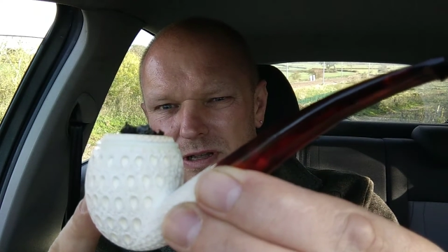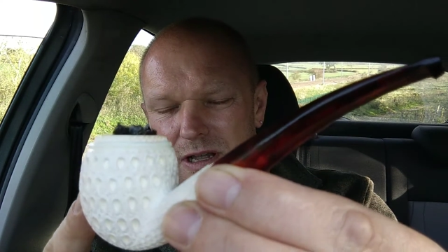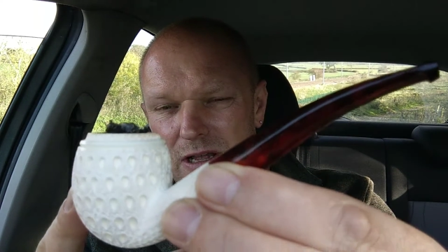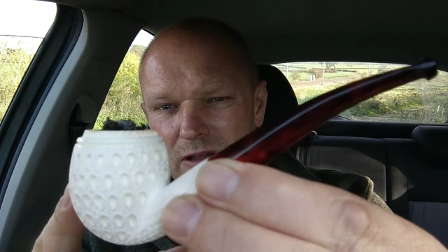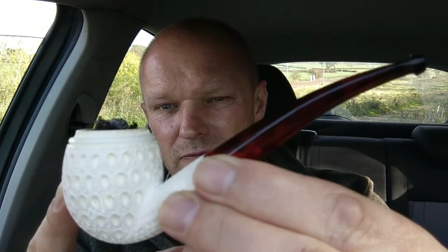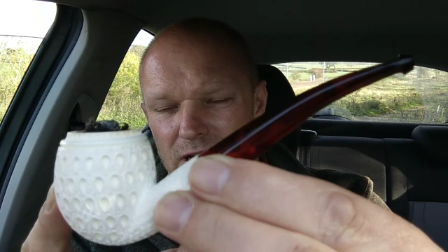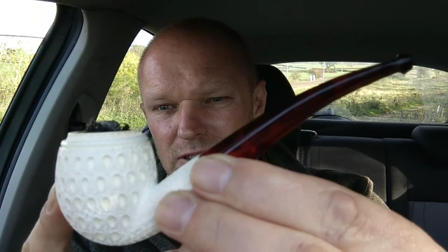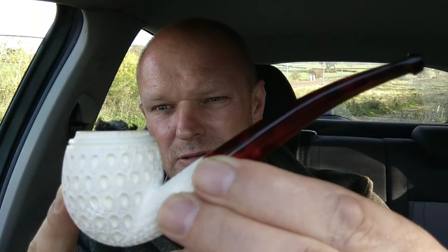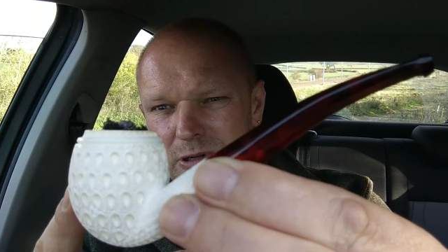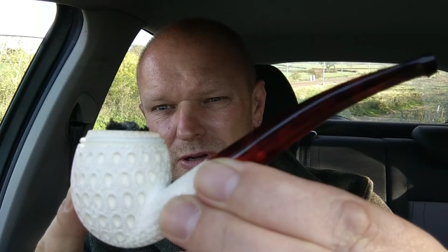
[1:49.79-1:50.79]
In
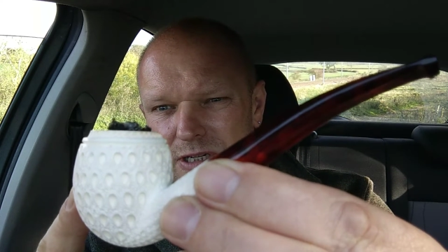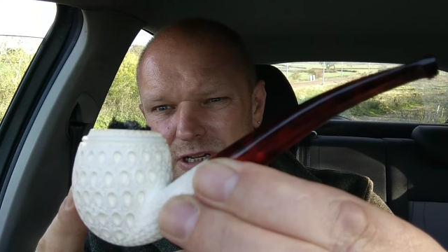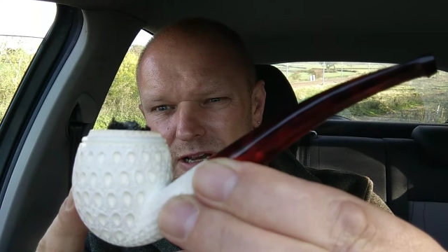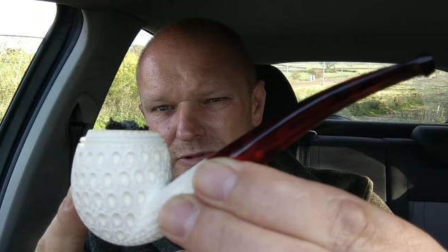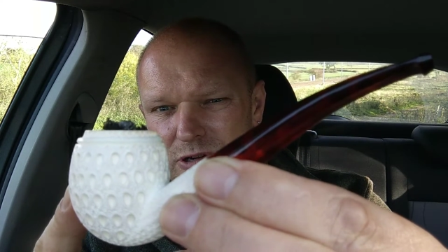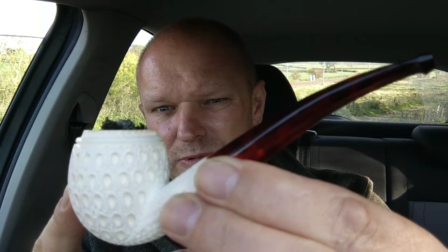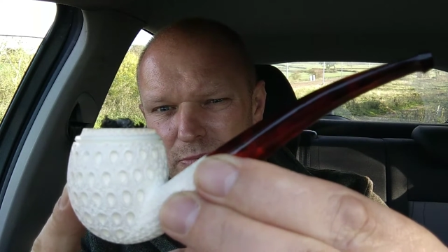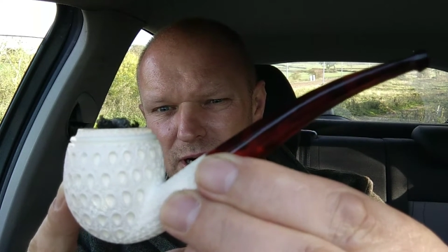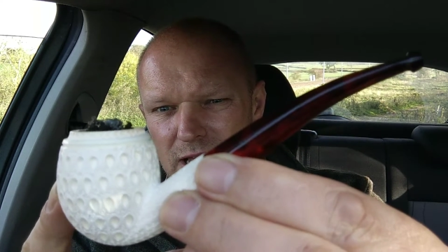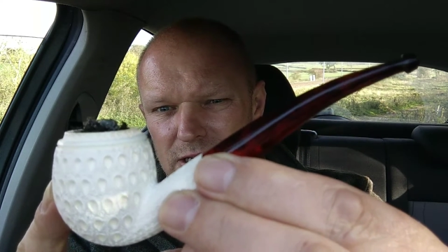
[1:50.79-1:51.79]
fact, to be honest, I have a job
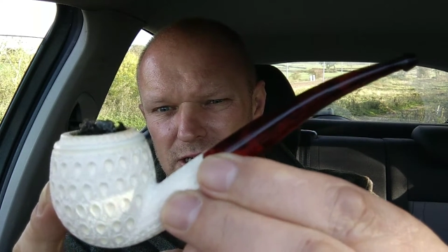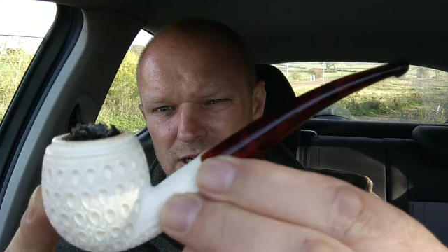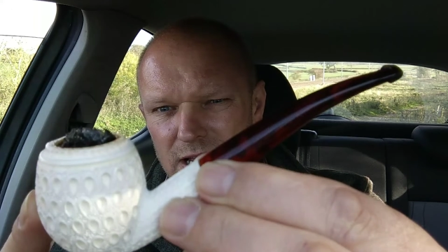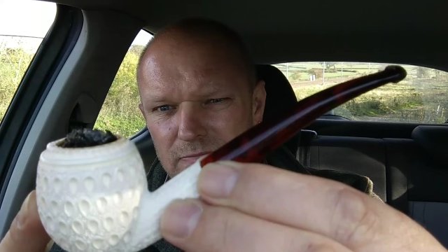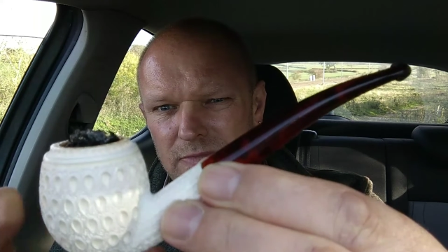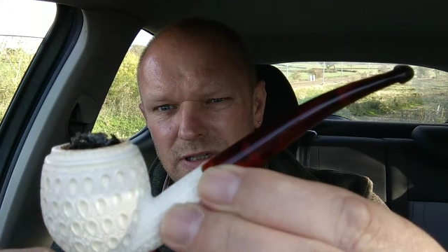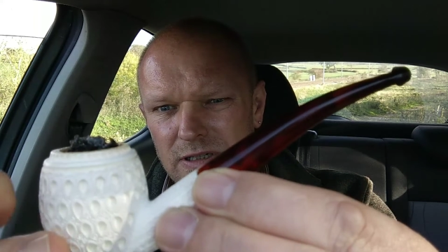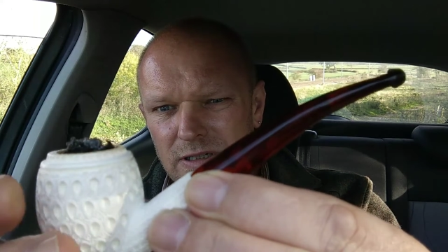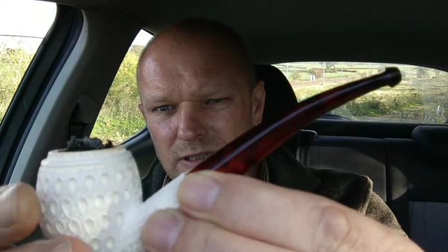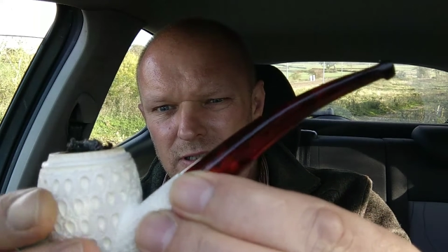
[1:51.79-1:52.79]
to pronounce his name,
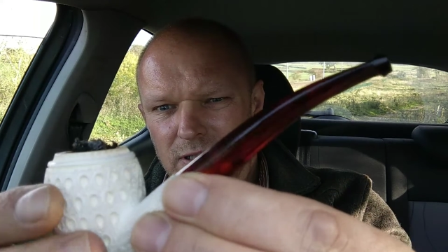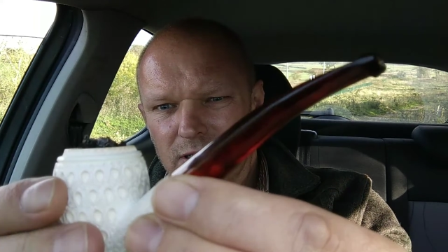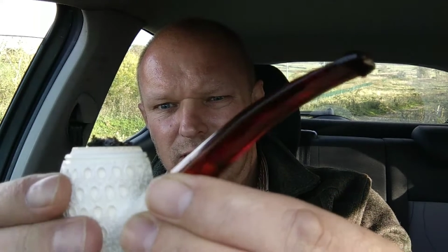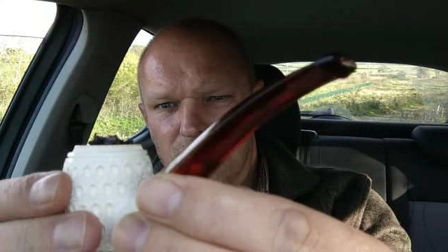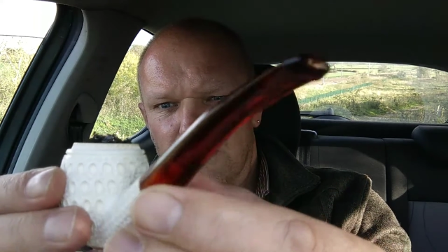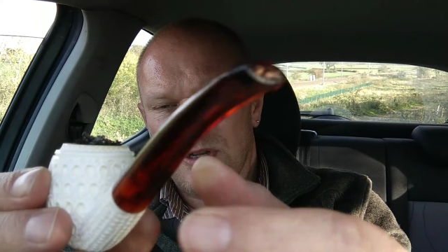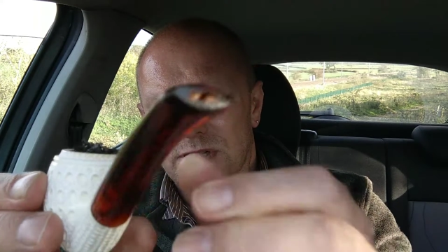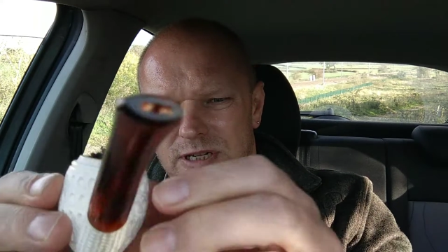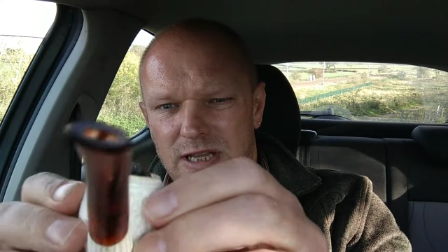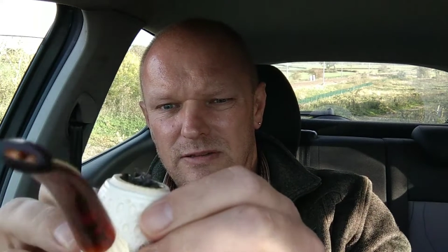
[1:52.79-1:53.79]
in all
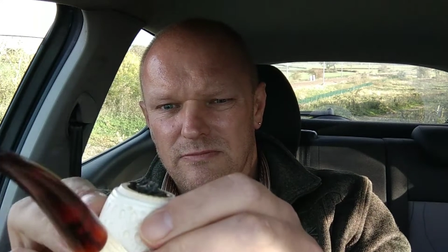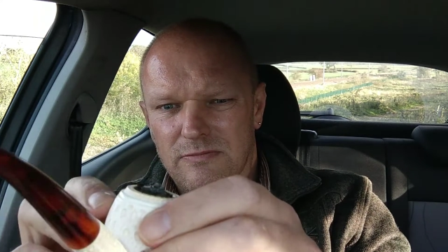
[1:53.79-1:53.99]
honesty.